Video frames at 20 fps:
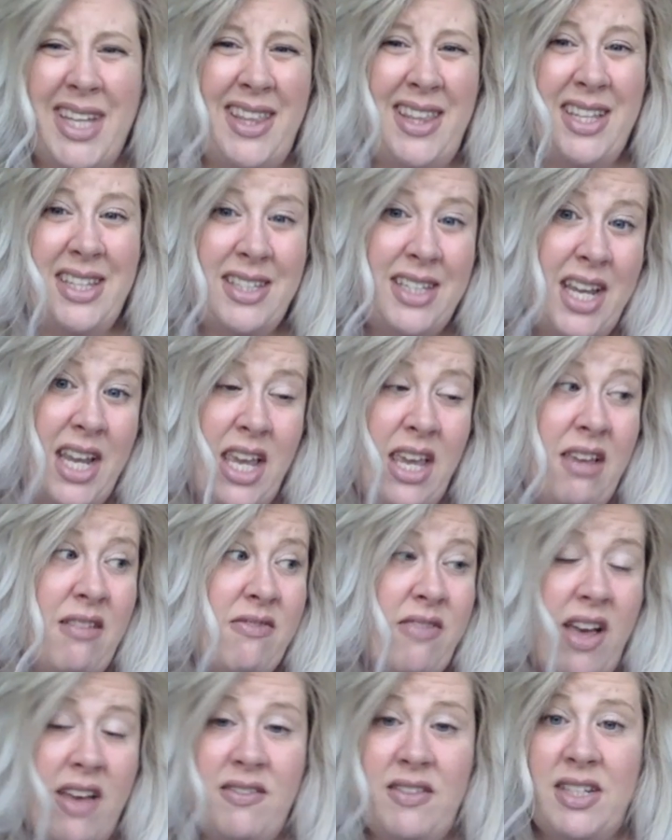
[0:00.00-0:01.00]
that's taking
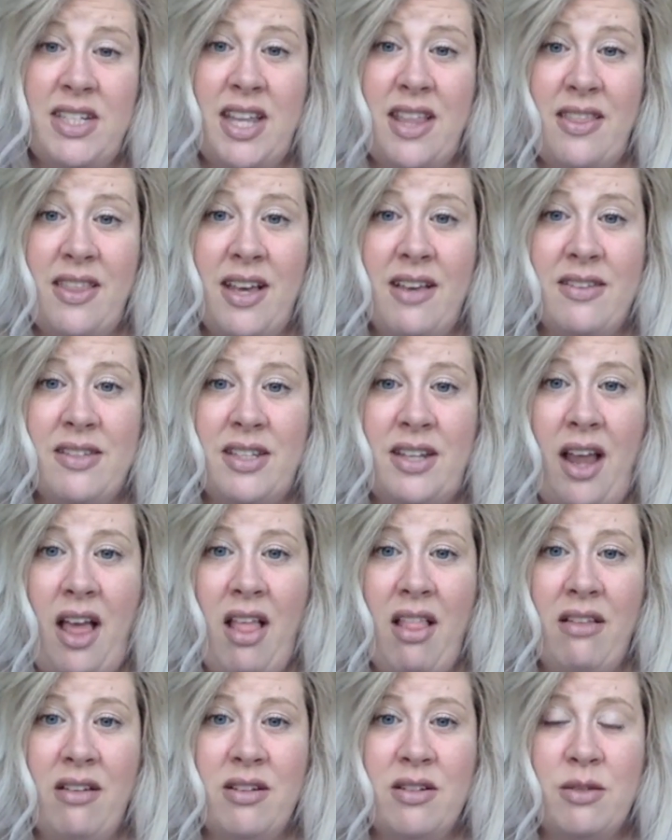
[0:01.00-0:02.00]
$5,000 to
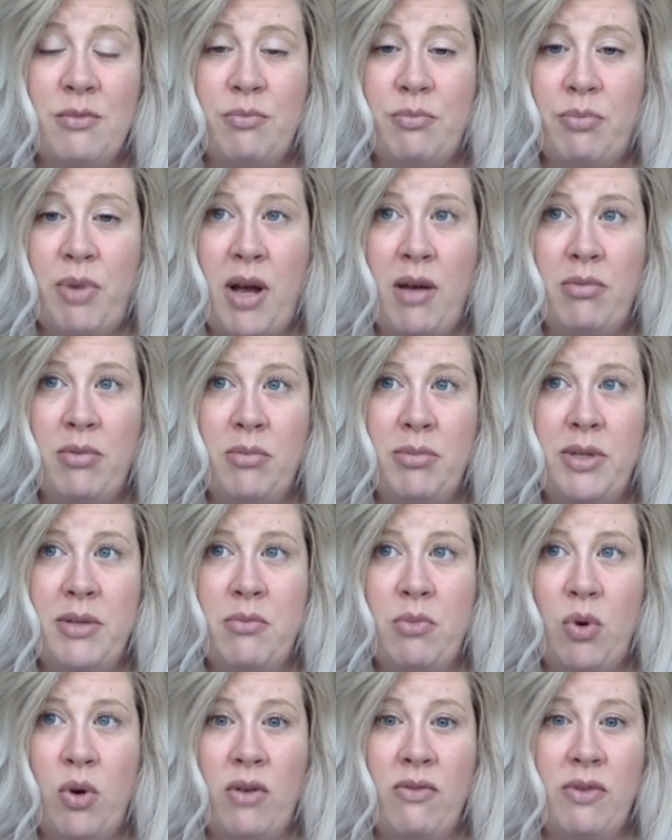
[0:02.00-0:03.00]
$10,000, probably
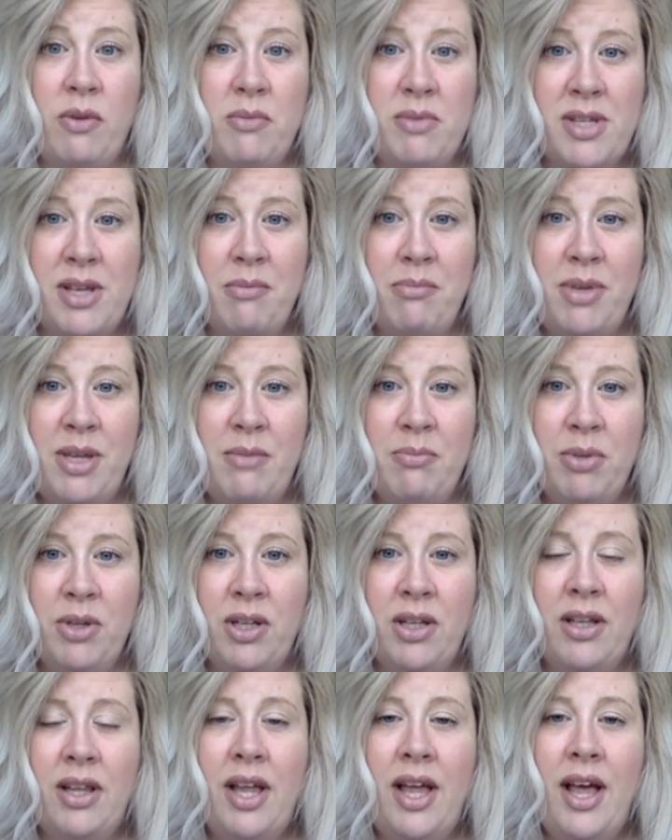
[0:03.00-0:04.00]
more from some
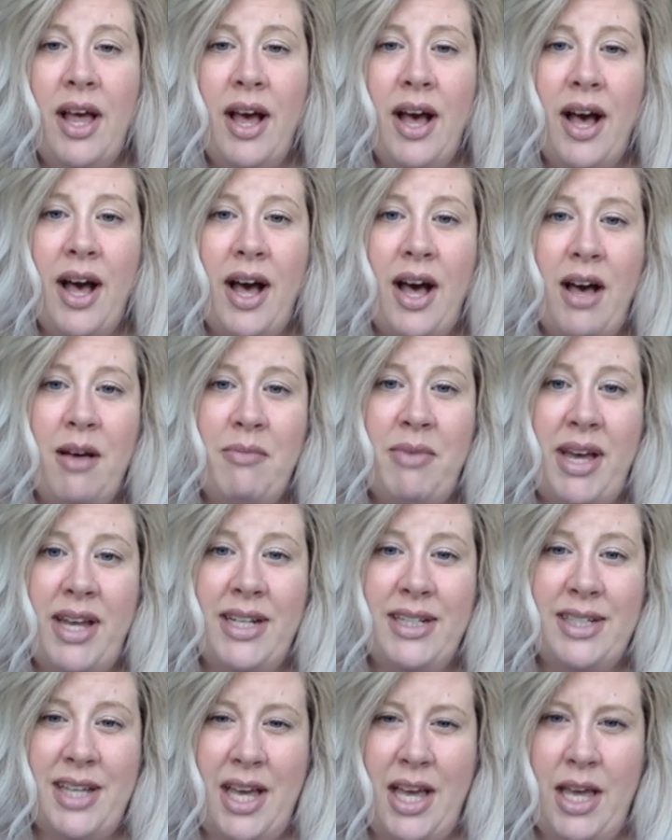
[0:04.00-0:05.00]
people at
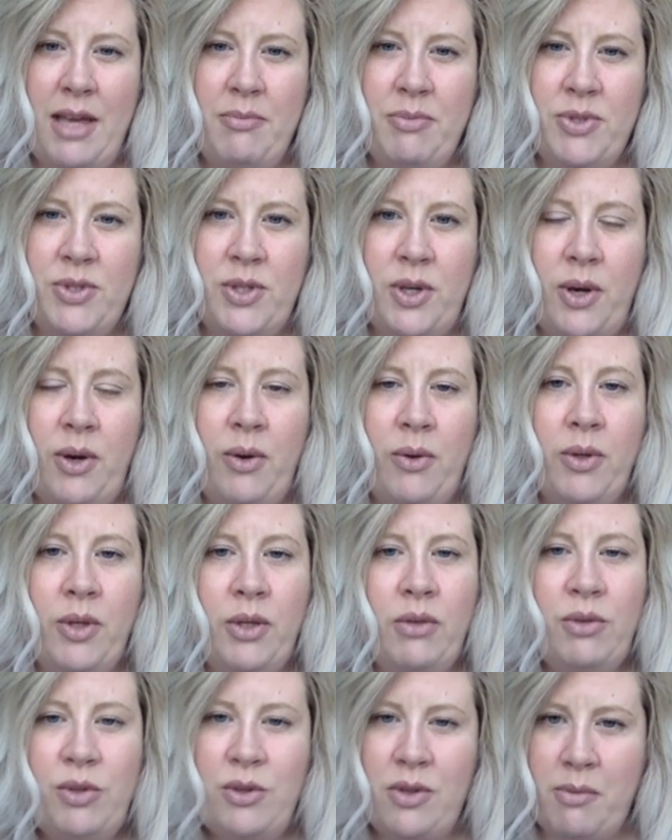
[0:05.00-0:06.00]
a time. So
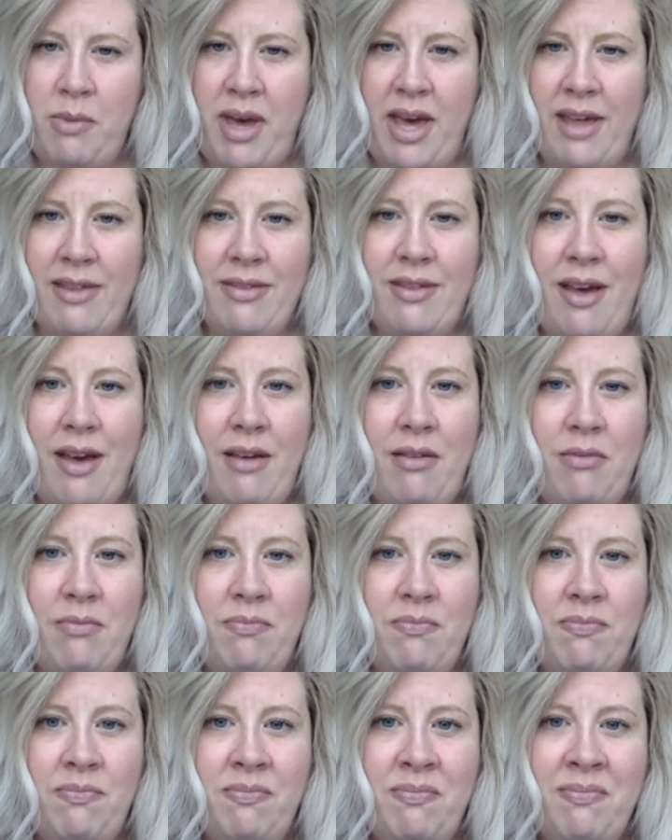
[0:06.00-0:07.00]
you do the math.
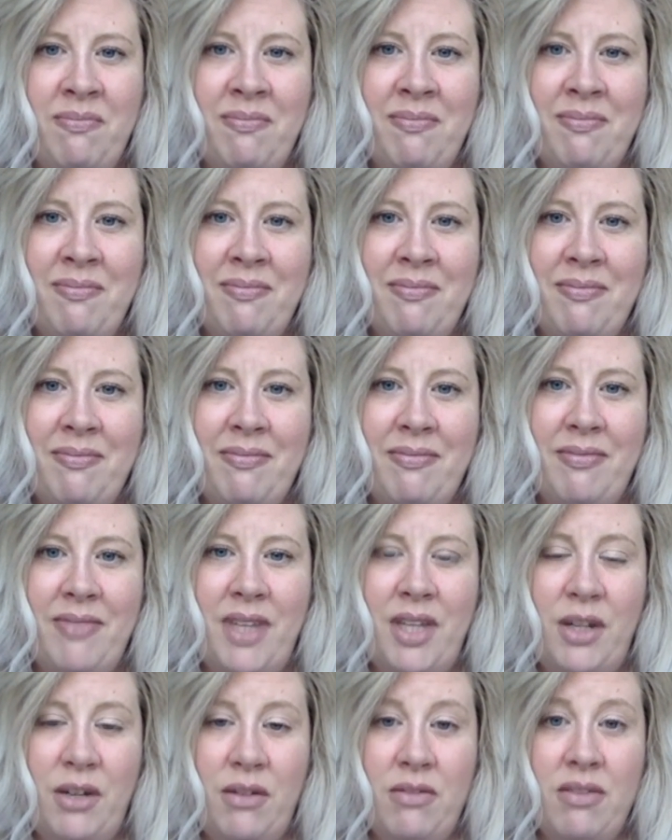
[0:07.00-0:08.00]

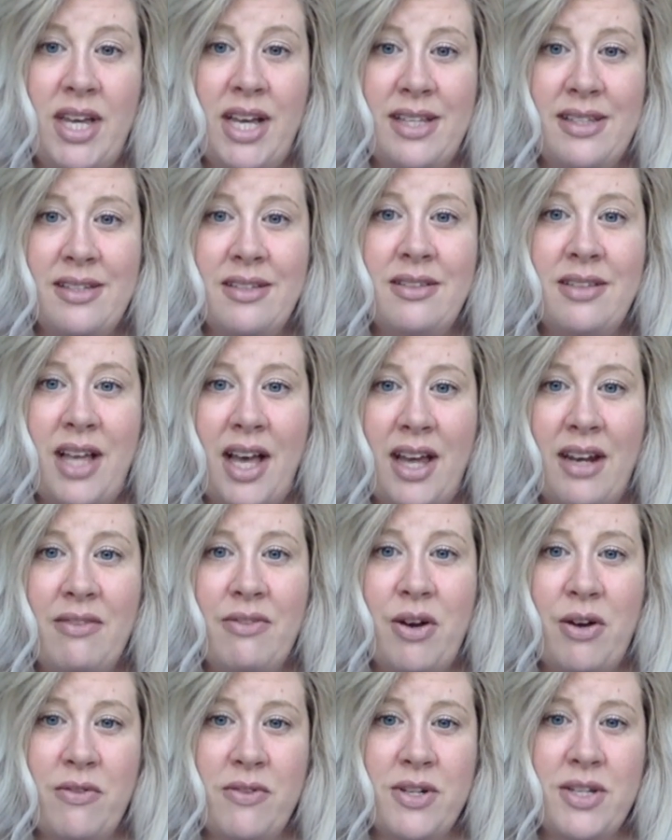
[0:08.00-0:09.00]
that's a lot of
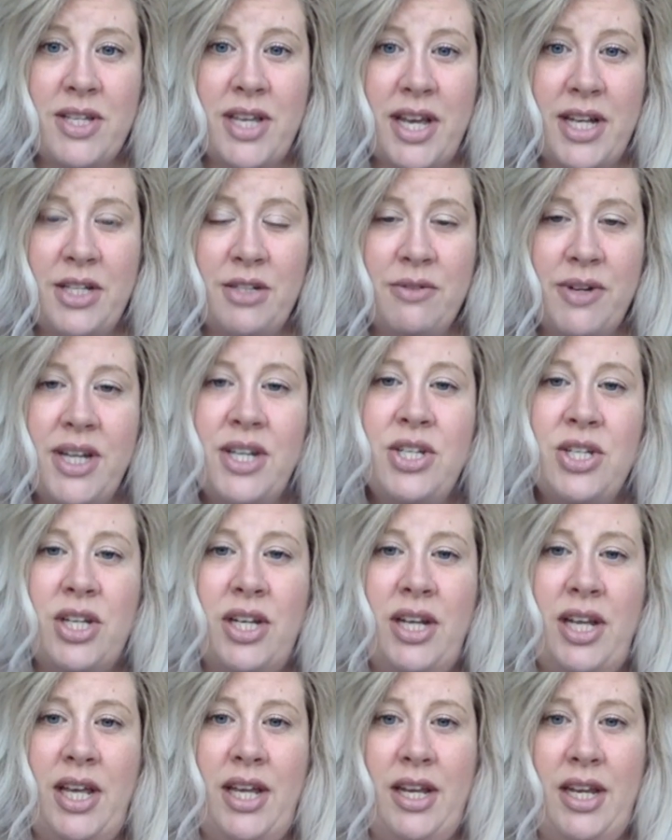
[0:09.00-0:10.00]

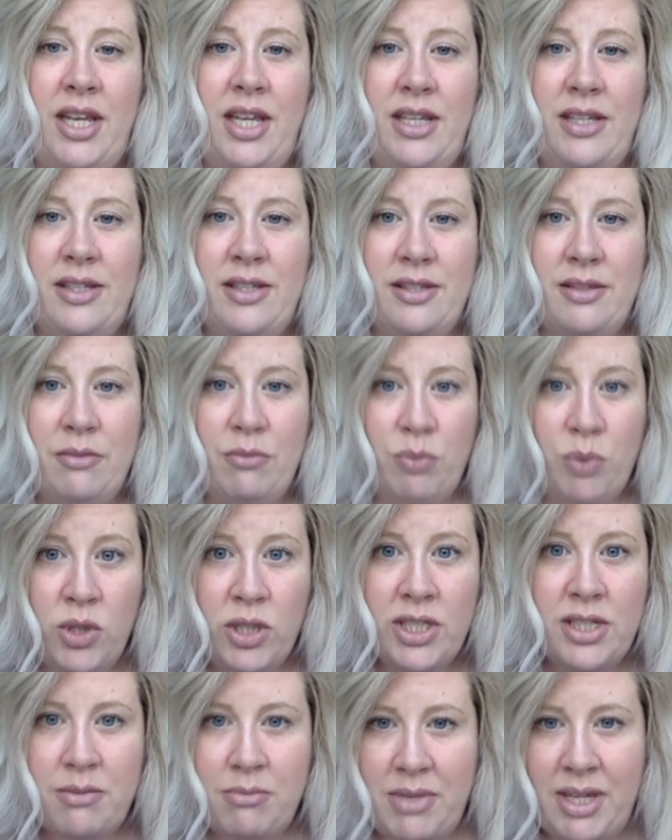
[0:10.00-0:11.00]
oversaturation. And
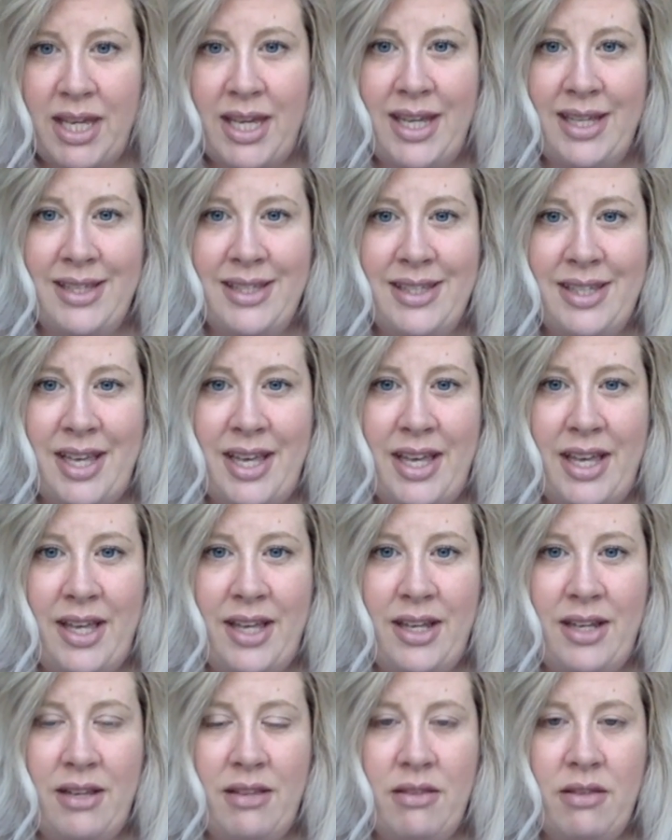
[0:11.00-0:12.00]
looked at me and
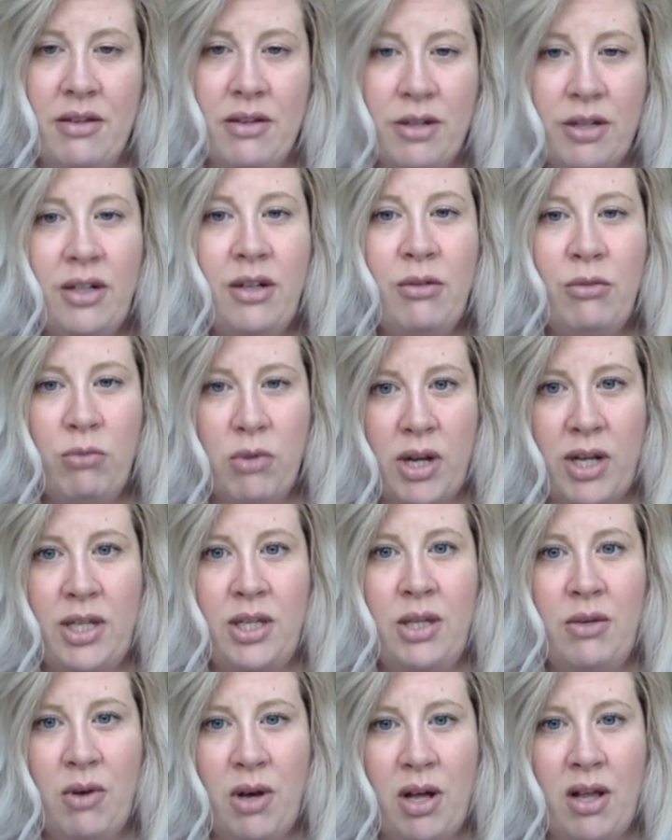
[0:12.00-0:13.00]
said, they're going to run
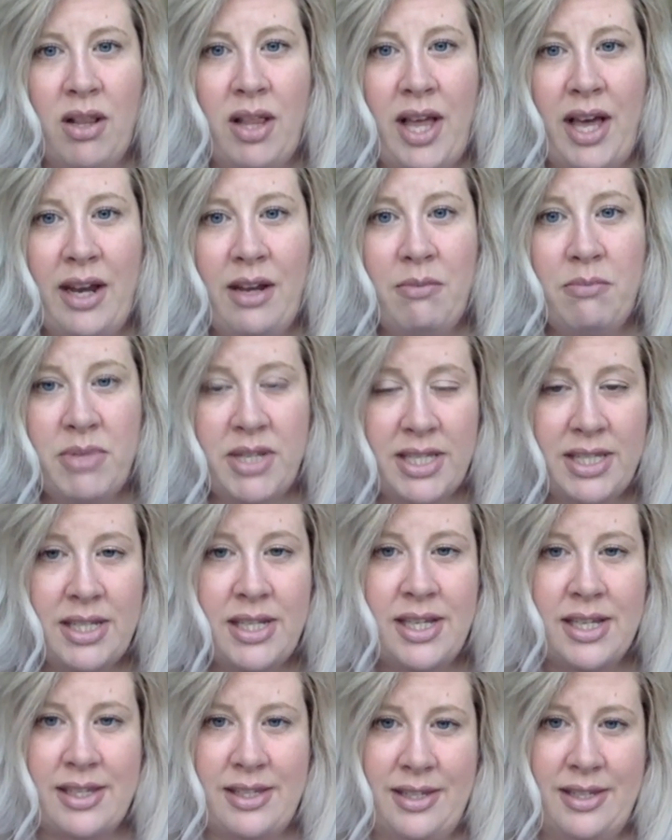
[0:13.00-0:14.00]
you all out of
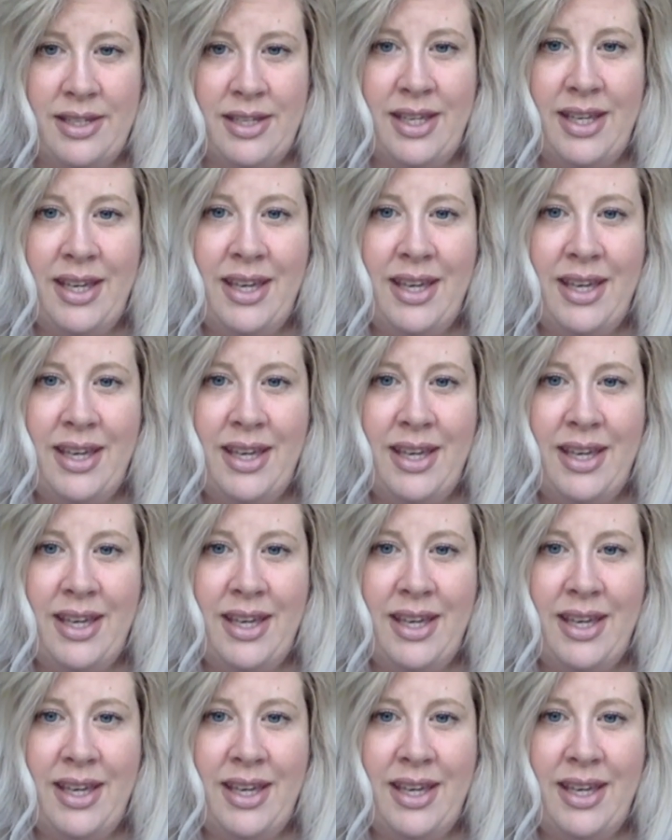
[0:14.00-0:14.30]
business.